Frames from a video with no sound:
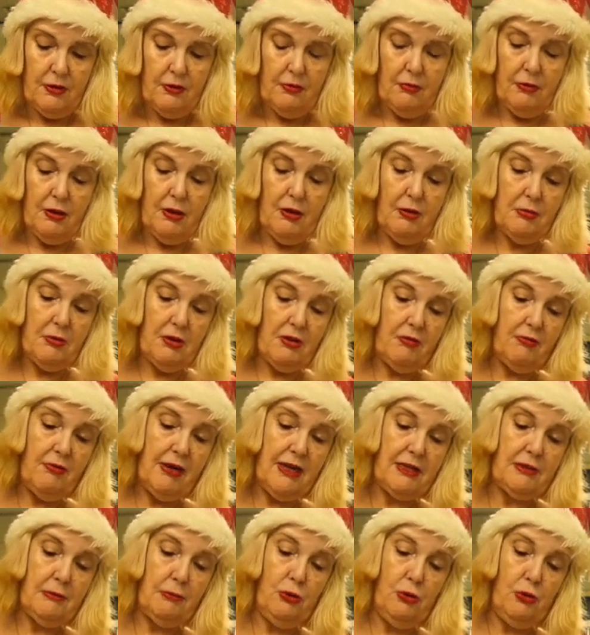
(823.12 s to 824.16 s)
Oh, I'm going to
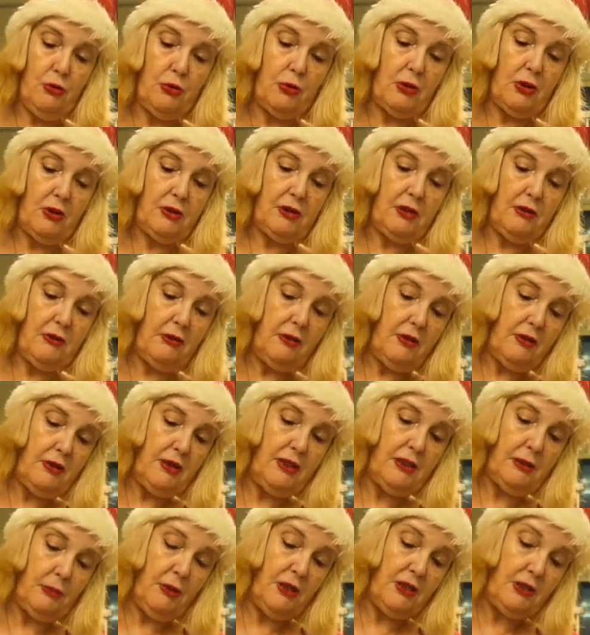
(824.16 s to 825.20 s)
add more because
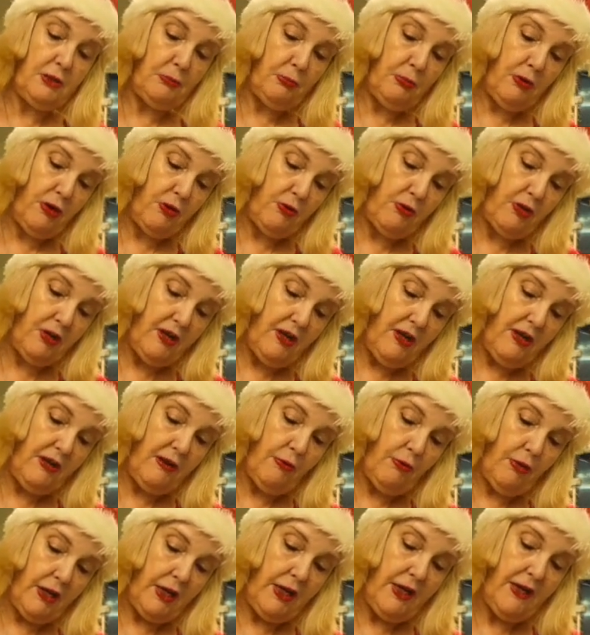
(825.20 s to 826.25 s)
this one's broken
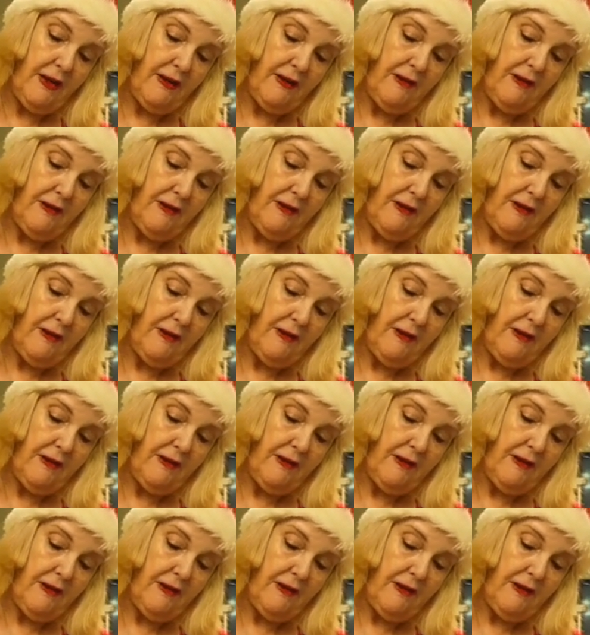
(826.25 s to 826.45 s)
anyway.